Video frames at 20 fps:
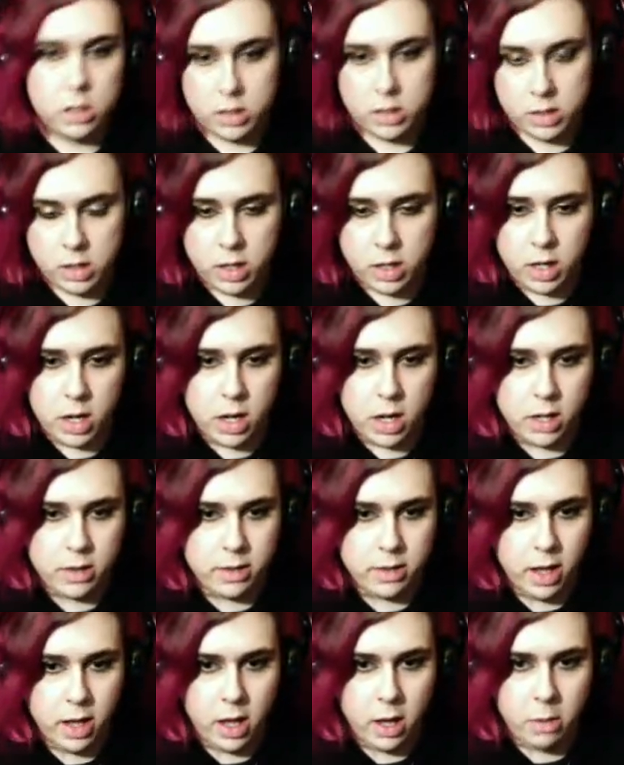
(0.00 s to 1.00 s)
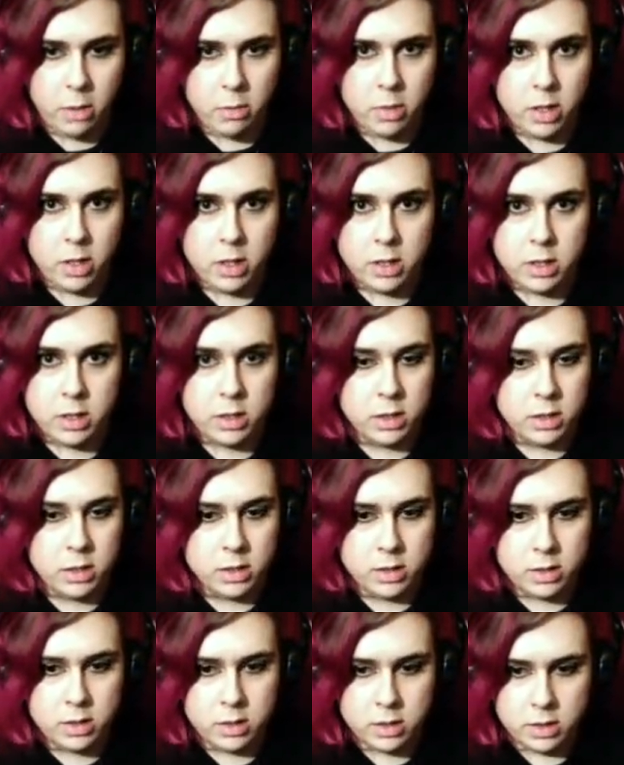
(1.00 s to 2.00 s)
God damn.
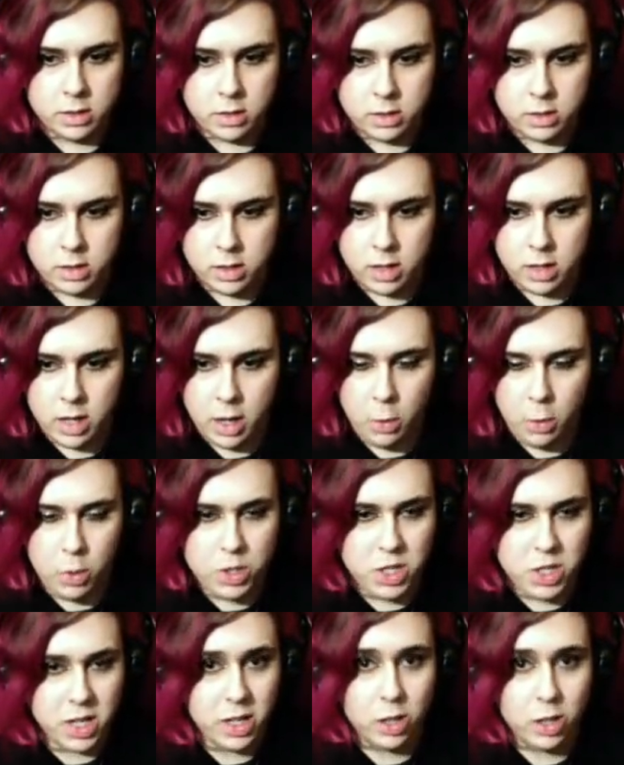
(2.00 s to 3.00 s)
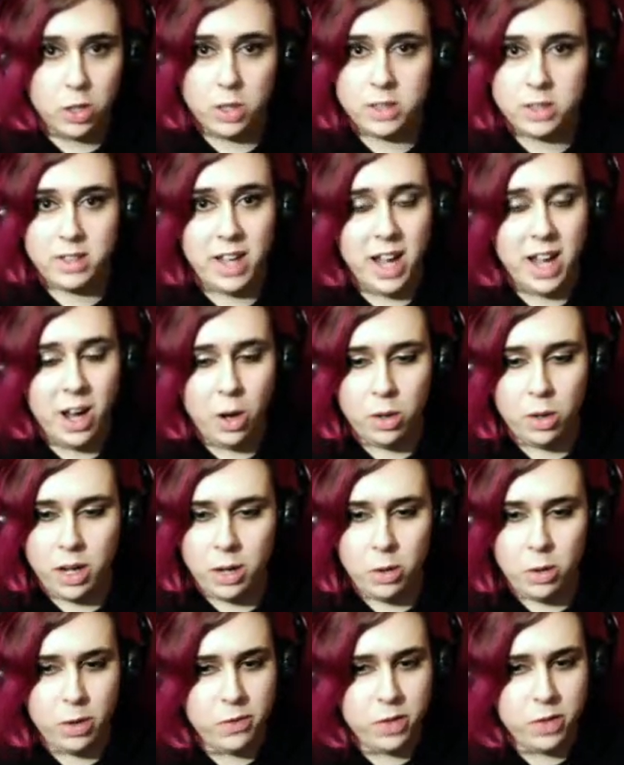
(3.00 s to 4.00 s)
I wish I could look down.
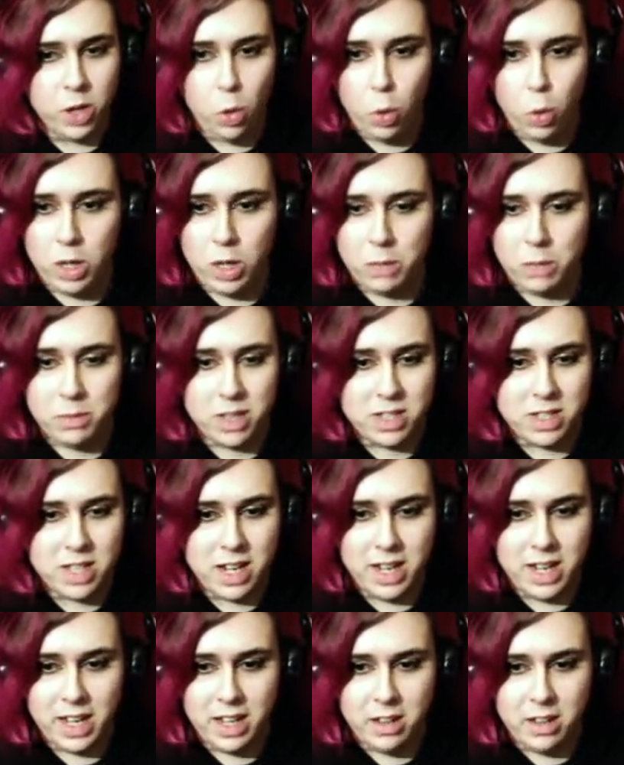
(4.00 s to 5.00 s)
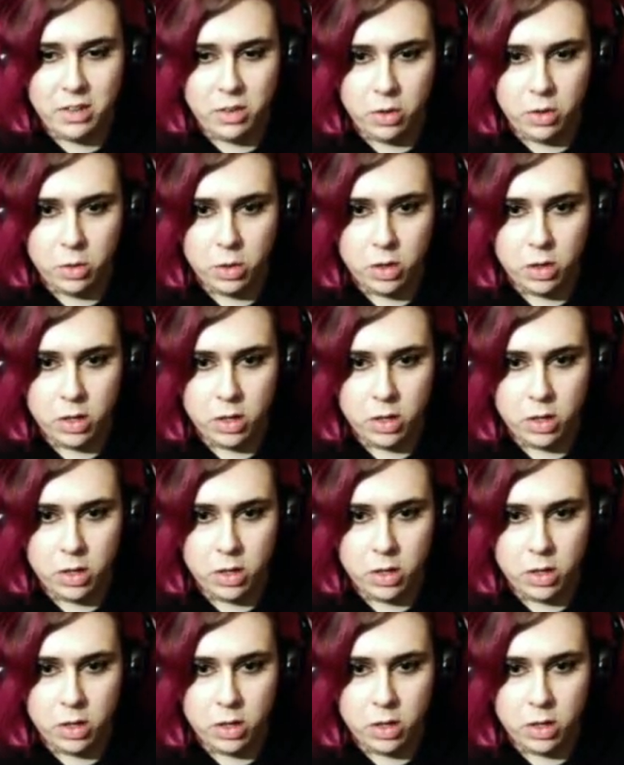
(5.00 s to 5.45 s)
I don't even know what I'm descending into.